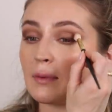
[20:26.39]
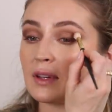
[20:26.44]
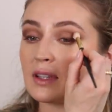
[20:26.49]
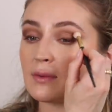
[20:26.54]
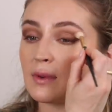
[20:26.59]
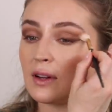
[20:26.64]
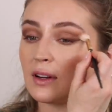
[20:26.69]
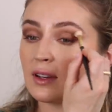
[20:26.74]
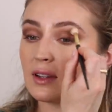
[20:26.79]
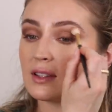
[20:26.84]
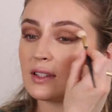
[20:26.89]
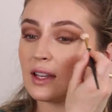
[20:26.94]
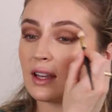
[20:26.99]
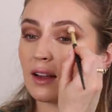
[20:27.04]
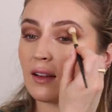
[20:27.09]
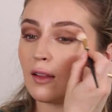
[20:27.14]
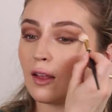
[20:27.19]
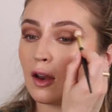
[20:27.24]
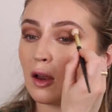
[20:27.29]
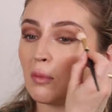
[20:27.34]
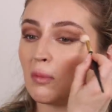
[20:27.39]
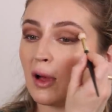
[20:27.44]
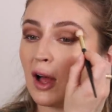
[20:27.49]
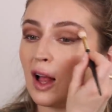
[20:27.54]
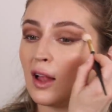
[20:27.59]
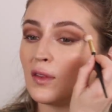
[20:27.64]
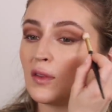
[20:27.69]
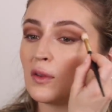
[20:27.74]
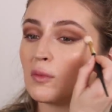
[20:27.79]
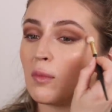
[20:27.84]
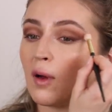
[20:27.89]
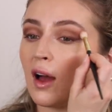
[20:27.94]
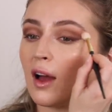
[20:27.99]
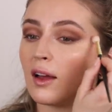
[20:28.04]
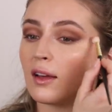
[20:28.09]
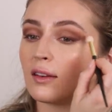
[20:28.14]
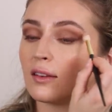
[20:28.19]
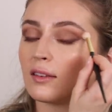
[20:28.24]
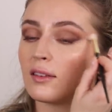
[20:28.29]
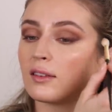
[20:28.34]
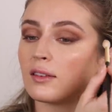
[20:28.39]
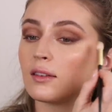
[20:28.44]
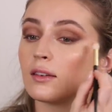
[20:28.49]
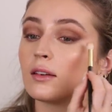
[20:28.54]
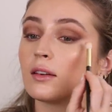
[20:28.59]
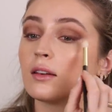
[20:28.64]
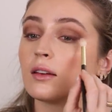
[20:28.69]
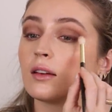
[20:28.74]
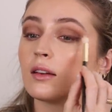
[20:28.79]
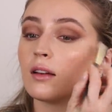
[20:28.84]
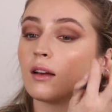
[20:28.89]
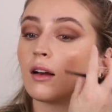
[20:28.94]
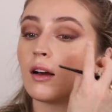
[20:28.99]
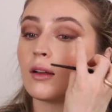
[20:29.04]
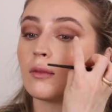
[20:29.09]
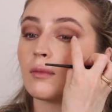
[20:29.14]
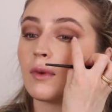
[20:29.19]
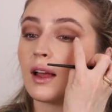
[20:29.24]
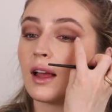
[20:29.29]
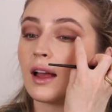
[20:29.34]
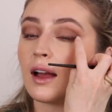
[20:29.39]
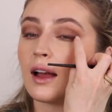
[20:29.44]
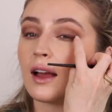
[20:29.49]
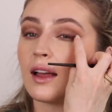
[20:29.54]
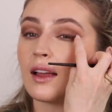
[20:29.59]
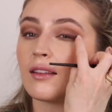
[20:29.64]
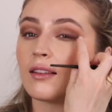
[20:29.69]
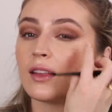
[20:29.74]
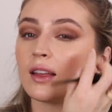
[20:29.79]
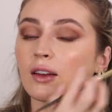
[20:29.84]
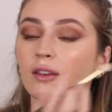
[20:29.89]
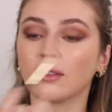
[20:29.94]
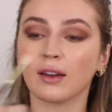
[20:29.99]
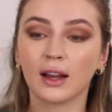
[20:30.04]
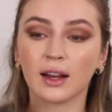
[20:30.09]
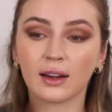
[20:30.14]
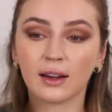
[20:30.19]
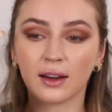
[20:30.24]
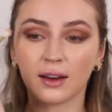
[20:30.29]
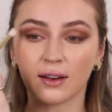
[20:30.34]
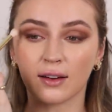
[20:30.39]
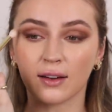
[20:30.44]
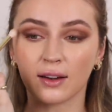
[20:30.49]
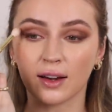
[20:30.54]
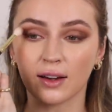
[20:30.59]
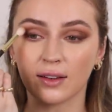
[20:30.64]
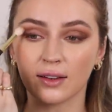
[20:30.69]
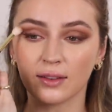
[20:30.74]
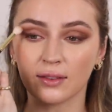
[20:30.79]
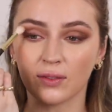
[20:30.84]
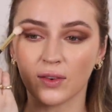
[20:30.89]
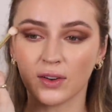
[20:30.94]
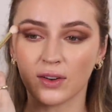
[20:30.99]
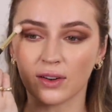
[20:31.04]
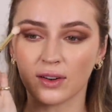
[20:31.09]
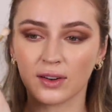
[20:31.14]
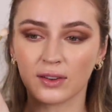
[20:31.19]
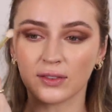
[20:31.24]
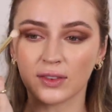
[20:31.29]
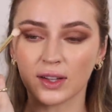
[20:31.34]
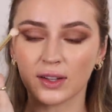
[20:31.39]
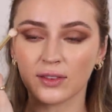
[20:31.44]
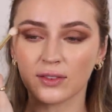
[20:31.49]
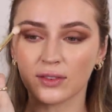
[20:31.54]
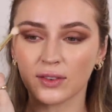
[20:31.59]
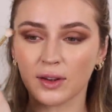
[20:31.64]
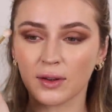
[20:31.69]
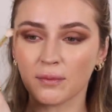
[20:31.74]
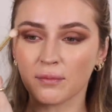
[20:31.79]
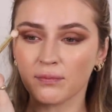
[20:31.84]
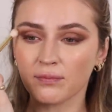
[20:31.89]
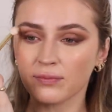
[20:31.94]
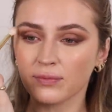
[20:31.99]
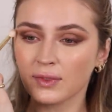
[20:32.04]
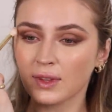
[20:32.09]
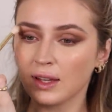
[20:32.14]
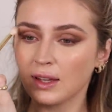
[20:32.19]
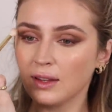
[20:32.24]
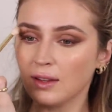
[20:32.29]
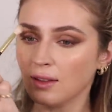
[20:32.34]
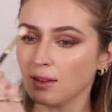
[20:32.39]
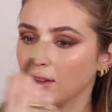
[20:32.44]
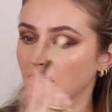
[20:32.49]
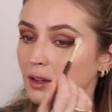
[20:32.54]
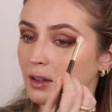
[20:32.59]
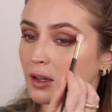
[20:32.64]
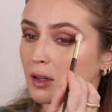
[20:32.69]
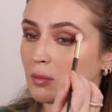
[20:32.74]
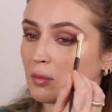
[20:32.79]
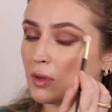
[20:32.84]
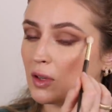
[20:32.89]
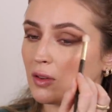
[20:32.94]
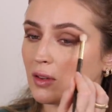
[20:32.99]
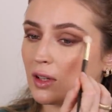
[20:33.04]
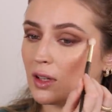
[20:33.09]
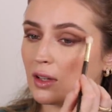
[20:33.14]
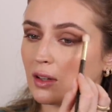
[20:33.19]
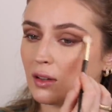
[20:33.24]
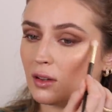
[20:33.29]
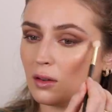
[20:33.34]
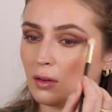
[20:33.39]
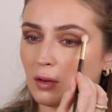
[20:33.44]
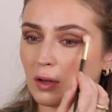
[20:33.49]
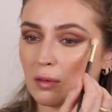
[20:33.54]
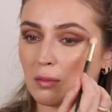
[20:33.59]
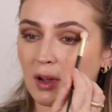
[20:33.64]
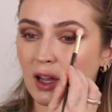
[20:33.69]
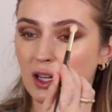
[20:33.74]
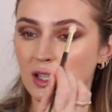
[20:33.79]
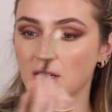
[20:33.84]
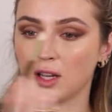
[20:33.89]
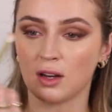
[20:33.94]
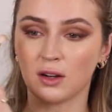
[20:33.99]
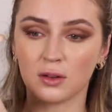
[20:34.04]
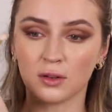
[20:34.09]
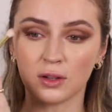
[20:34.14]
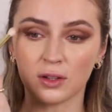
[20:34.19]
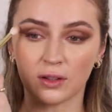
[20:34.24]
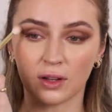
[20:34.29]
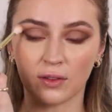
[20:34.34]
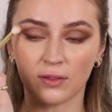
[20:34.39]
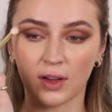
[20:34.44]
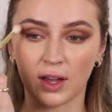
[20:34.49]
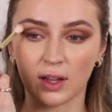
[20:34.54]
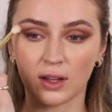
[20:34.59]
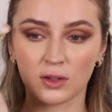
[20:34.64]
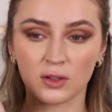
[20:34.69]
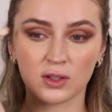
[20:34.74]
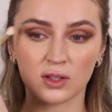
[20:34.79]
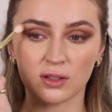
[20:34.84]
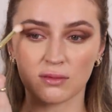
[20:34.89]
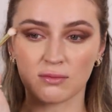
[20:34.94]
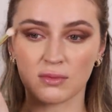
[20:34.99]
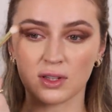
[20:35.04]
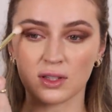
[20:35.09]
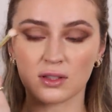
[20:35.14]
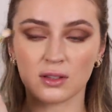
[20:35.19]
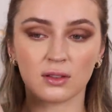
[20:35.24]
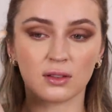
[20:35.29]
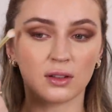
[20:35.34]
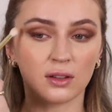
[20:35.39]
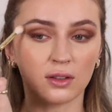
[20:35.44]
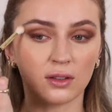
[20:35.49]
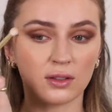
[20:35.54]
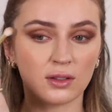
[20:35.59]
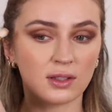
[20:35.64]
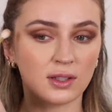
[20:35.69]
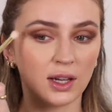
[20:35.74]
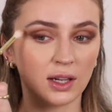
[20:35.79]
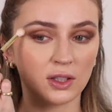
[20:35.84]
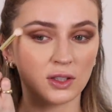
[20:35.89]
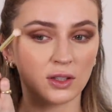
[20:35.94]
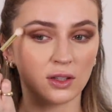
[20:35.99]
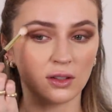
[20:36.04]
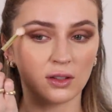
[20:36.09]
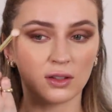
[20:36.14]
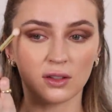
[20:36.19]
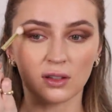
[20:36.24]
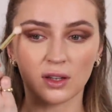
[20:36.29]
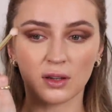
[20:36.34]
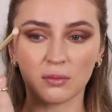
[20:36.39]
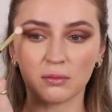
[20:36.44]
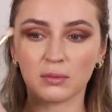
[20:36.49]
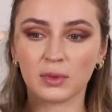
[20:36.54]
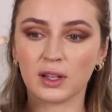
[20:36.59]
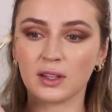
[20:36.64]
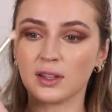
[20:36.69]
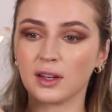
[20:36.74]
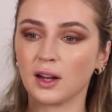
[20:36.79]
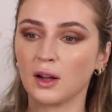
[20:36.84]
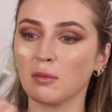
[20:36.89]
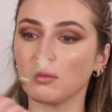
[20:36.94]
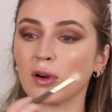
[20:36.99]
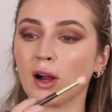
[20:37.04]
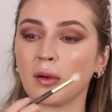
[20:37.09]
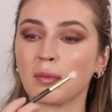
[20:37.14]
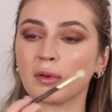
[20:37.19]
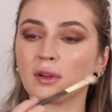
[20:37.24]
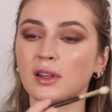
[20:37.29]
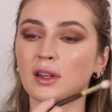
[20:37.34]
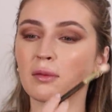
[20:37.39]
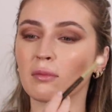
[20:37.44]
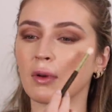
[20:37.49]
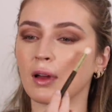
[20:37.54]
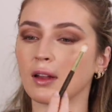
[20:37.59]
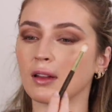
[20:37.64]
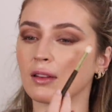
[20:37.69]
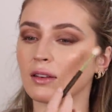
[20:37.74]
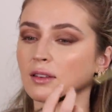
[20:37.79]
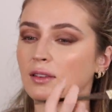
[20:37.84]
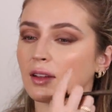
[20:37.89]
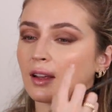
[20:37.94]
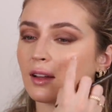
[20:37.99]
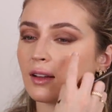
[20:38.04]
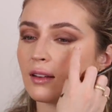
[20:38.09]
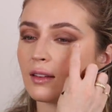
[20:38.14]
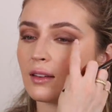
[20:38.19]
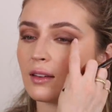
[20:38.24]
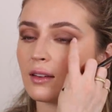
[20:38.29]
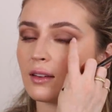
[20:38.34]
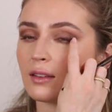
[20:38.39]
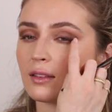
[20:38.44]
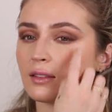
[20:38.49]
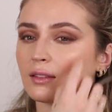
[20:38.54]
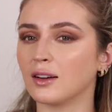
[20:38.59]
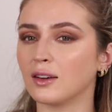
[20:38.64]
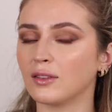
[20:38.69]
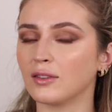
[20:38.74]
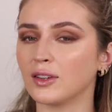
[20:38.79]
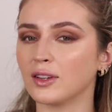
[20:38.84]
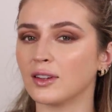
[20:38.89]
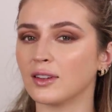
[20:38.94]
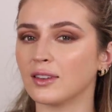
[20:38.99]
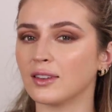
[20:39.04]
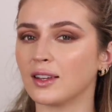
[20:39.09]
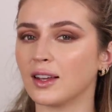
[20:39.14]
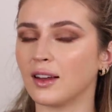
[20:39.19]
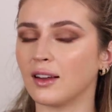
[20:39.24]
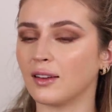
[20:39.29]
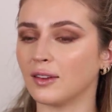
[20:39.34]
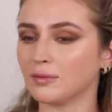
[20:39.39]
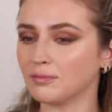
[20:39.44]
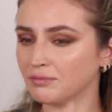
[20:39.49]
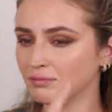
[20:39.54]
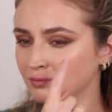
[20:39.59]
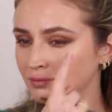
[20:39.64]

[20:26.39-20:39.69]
experiencing a little bald spot on my eyelid right here and I just wonder if that's from the Huda Beauty cream eyeshadow like if I had just missed a little section and didn't blend it out properly but there's like a little I don't know if you can tell